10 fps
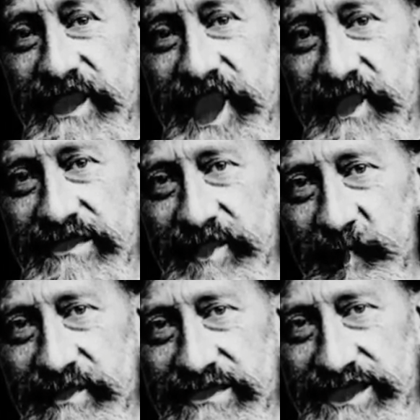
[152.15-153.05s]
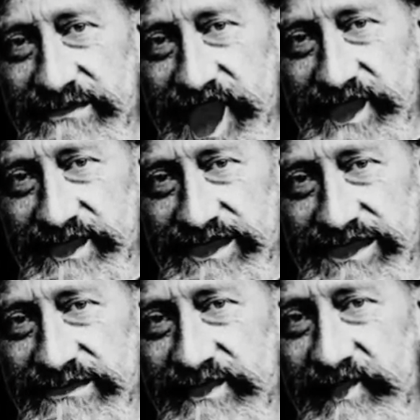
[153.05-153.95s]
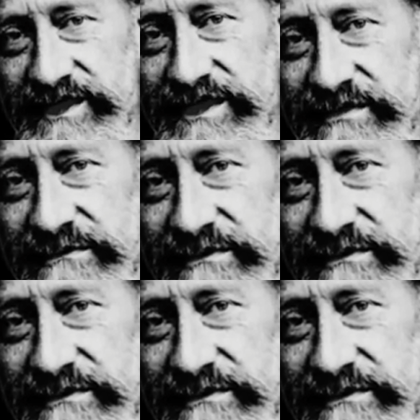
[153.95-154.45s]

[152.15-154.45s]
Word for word: of the Sacred Heart of Hongkou.